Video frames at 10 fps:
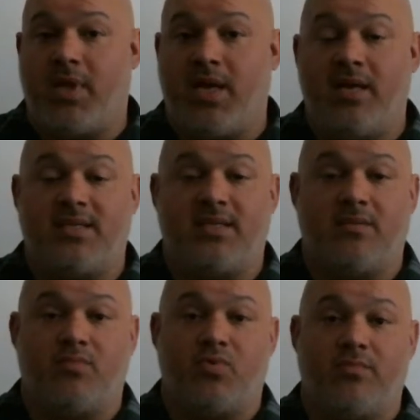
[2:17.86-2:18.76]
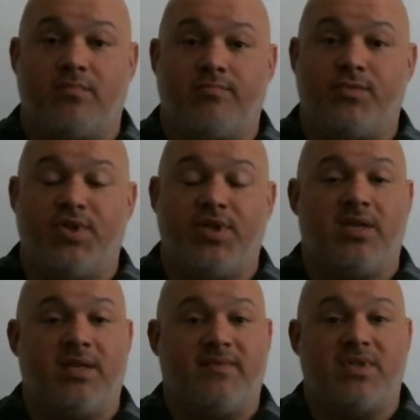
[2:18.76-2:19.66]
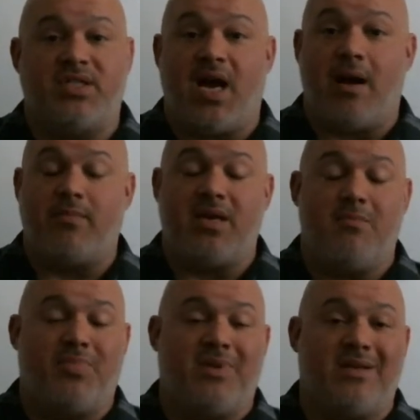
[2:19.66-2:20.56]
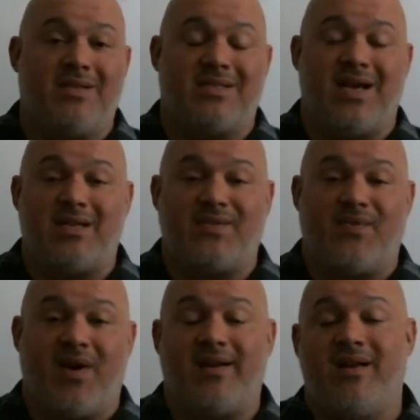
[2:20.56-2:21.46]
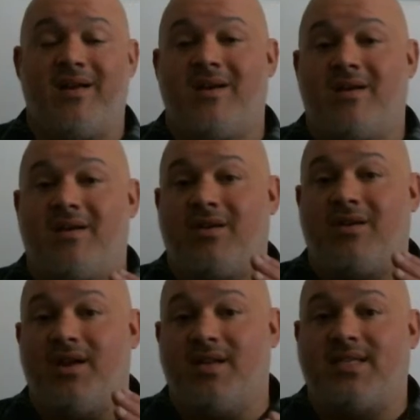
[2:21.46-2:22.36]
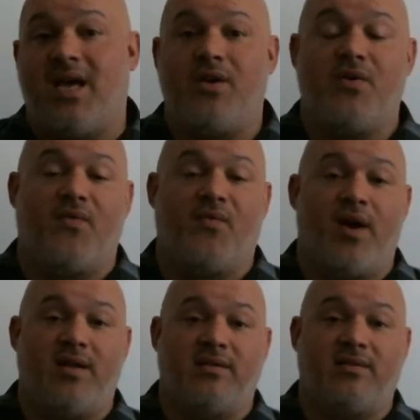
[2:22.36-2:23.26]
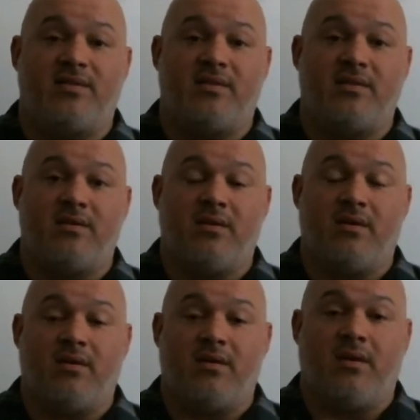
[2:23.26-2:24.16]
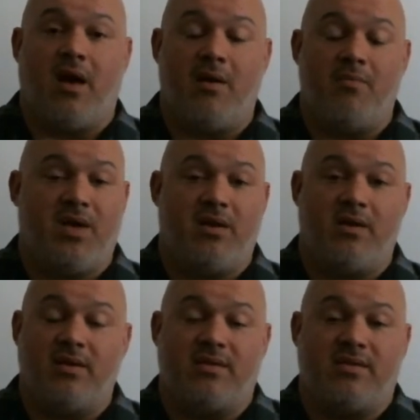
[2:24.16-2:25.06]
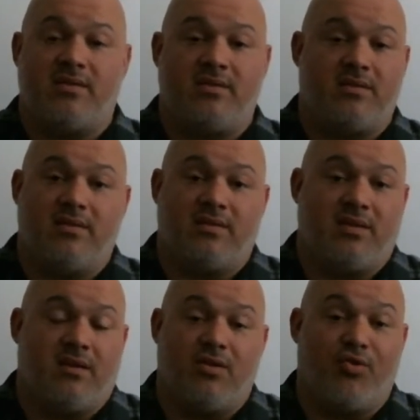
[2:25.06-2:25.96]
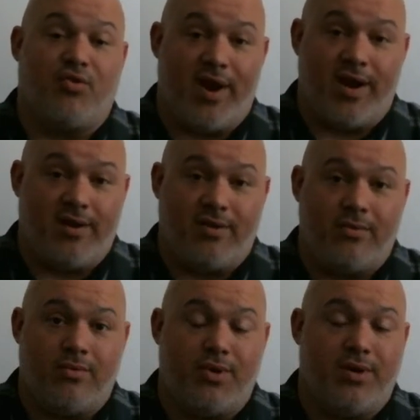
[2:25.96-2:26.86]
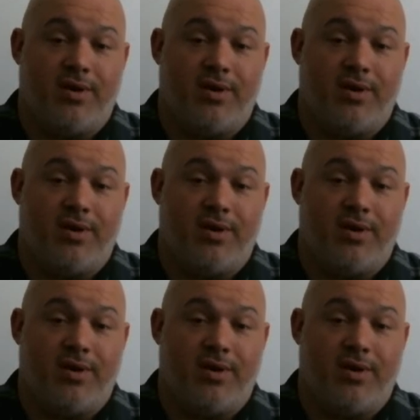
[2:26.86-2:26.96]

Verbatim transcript: Plain and simple. you can leave the shop completely satisfied. You're going to tell your friends. I mean, it's it's going to look great on you.